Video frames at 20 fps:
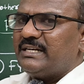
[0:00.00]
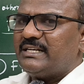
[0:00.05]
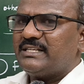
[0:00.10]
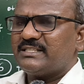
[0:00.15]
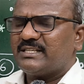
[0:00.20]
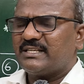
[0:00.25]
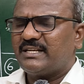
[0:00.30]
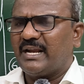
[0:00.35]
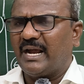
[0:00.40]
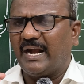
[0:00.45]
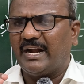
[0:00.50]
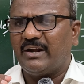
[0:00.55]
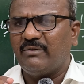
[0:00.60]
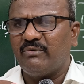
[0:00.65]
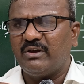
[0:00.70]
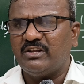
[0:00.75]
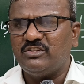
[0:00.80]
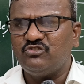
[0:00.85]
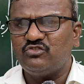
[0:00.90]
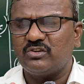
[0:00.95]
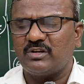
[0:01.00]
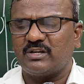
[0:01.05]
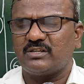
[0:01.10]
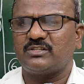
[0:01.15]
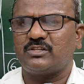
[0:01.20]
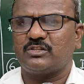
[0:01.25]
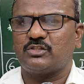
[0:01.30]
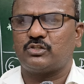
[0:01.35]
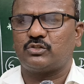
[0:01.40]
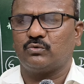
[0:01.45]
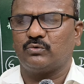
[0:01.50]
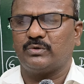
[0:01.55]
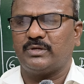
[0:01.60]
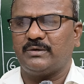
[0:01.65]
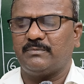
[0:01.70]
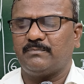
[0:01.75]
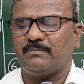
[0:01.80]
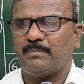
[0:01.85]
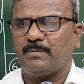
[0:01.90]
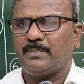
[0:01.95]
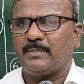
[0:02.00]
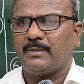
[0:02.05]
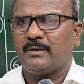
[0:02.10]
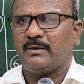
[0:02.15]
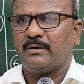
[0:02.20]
It is an adventurous story